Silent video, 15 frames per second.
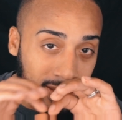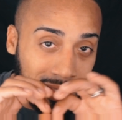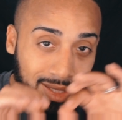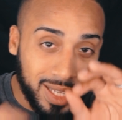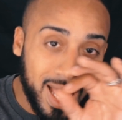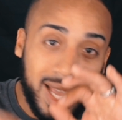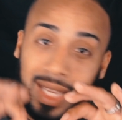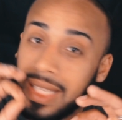
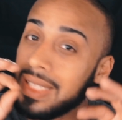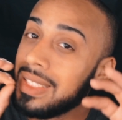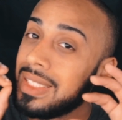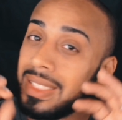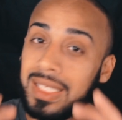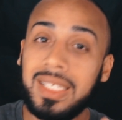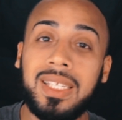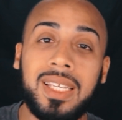
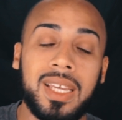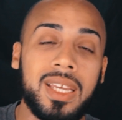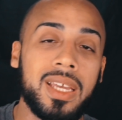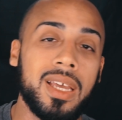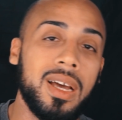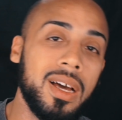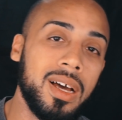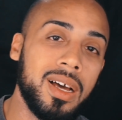sciencey.
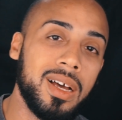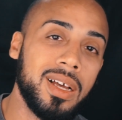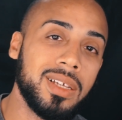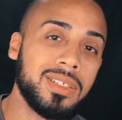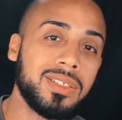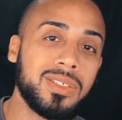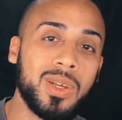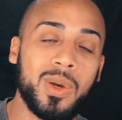
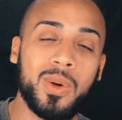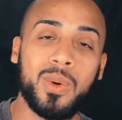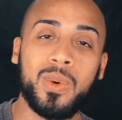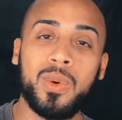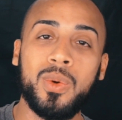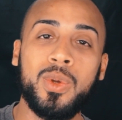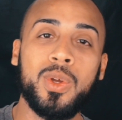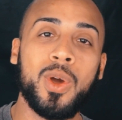
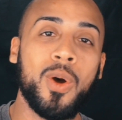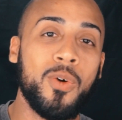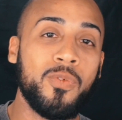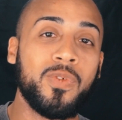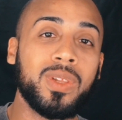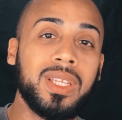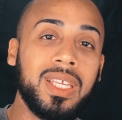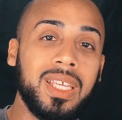So
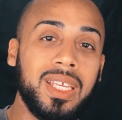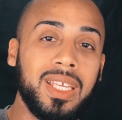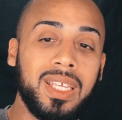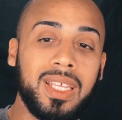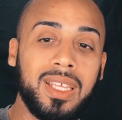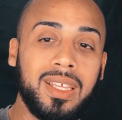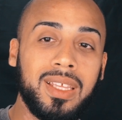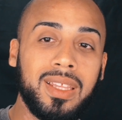
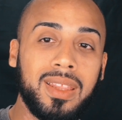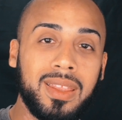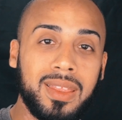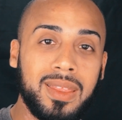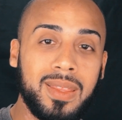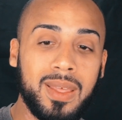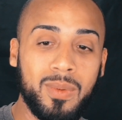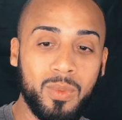hopefully
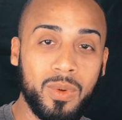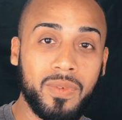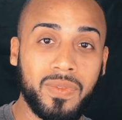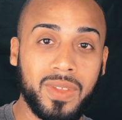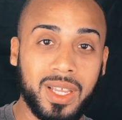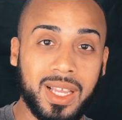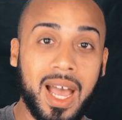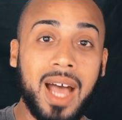with
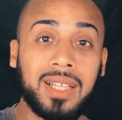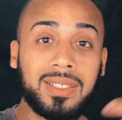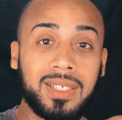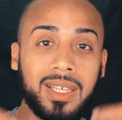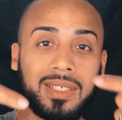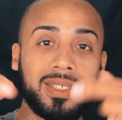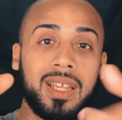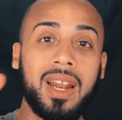the
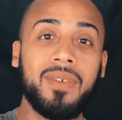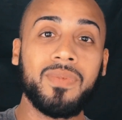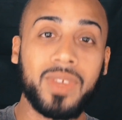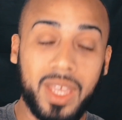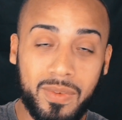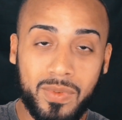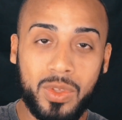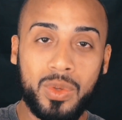context that I've
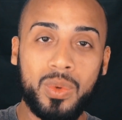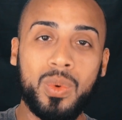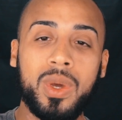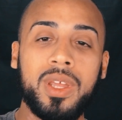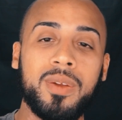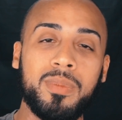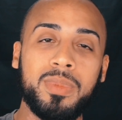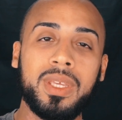given you,
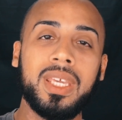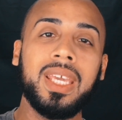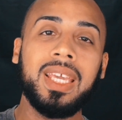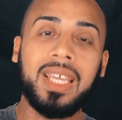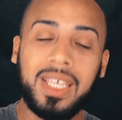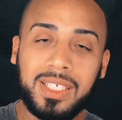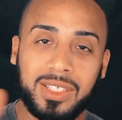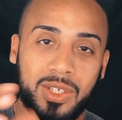it'll be
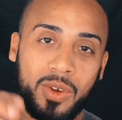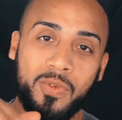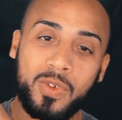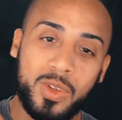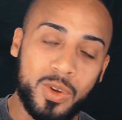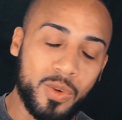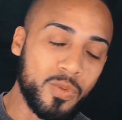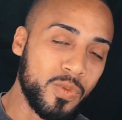easier for
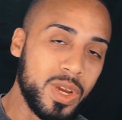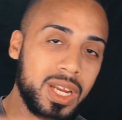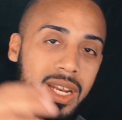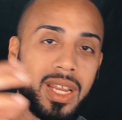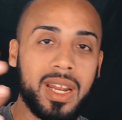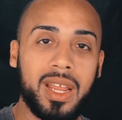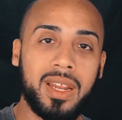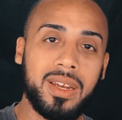you to read
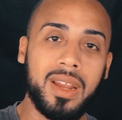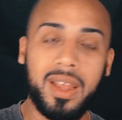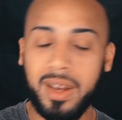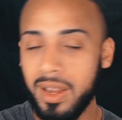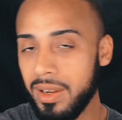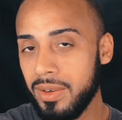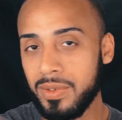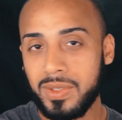it
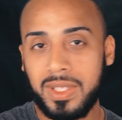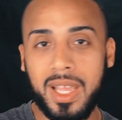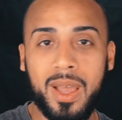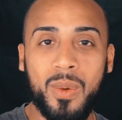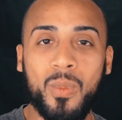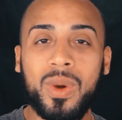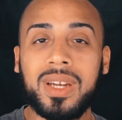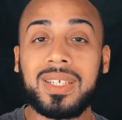and
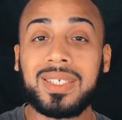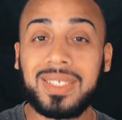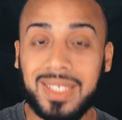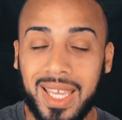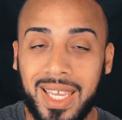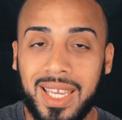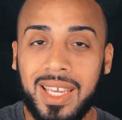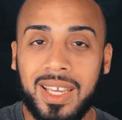understand what it's
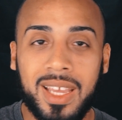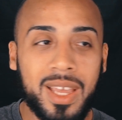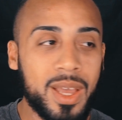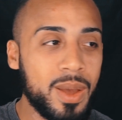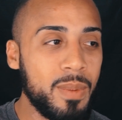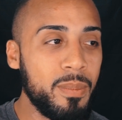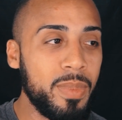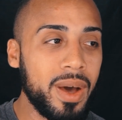saying.
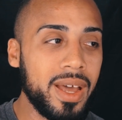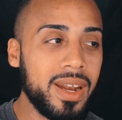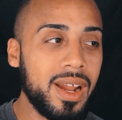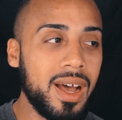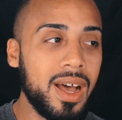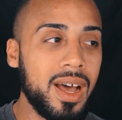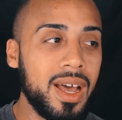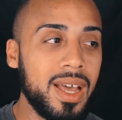But
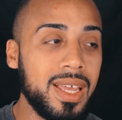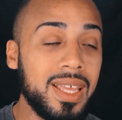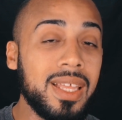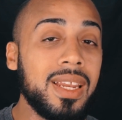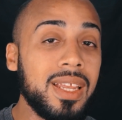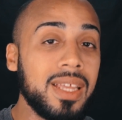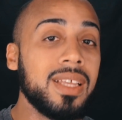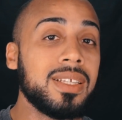
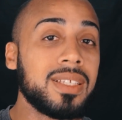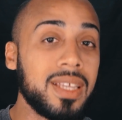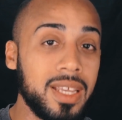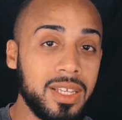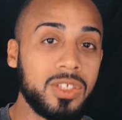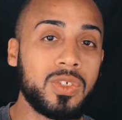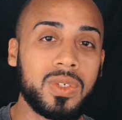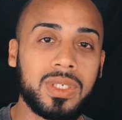it is
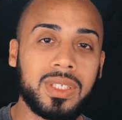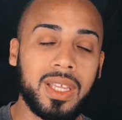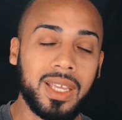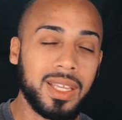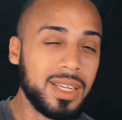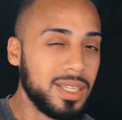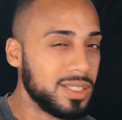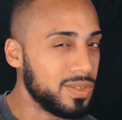interesting.
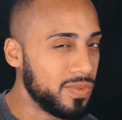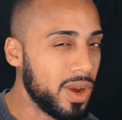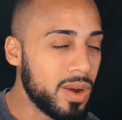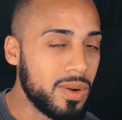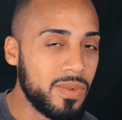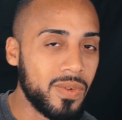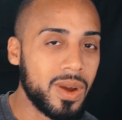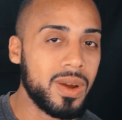It is
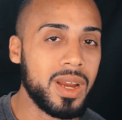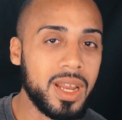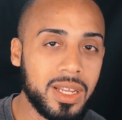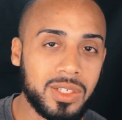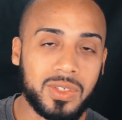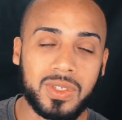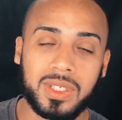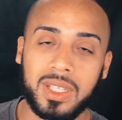very, very
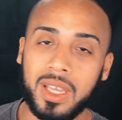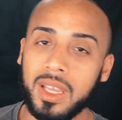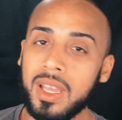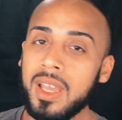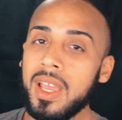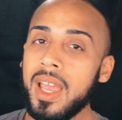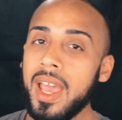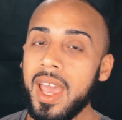interesting.
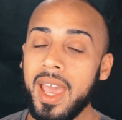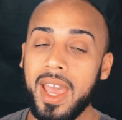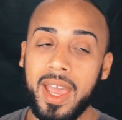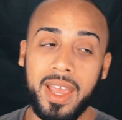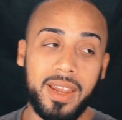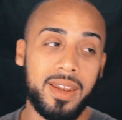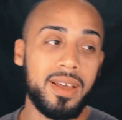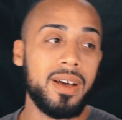
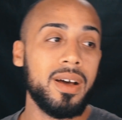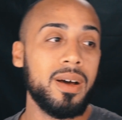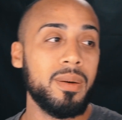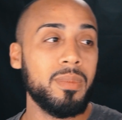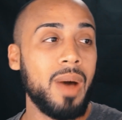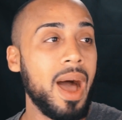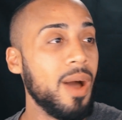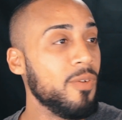And
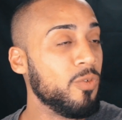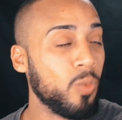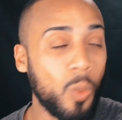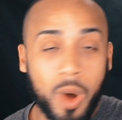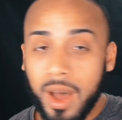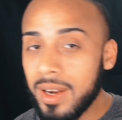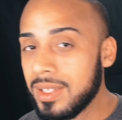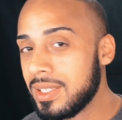I
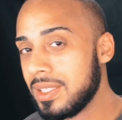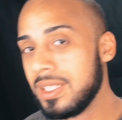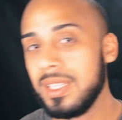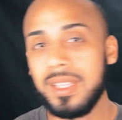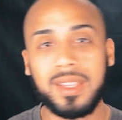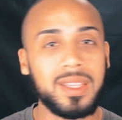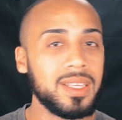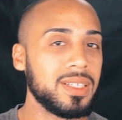want to
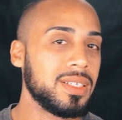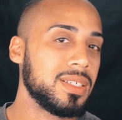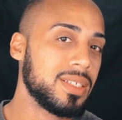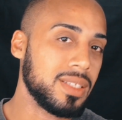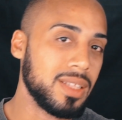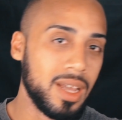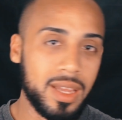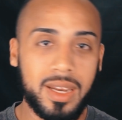see this
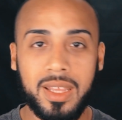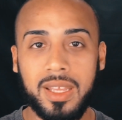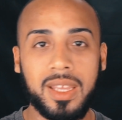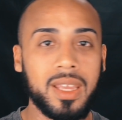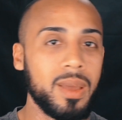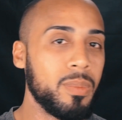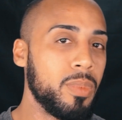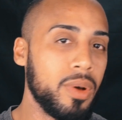study
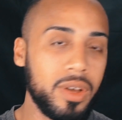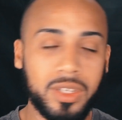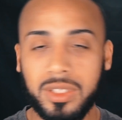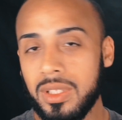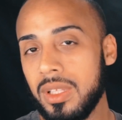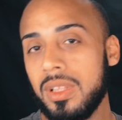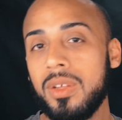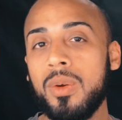get pushed
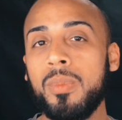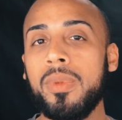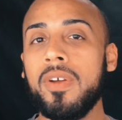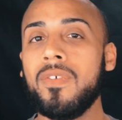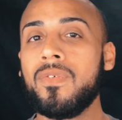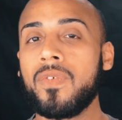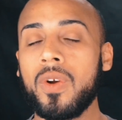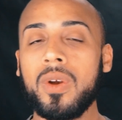a little bit
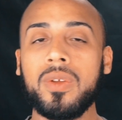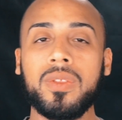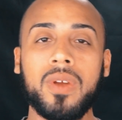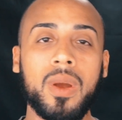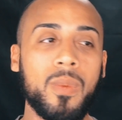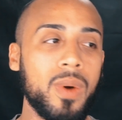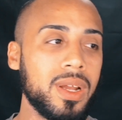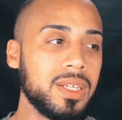further.
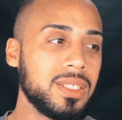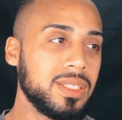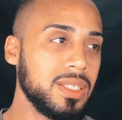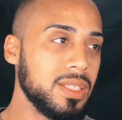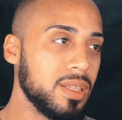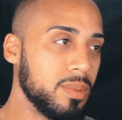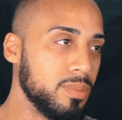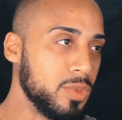I want to see
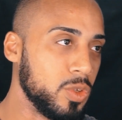them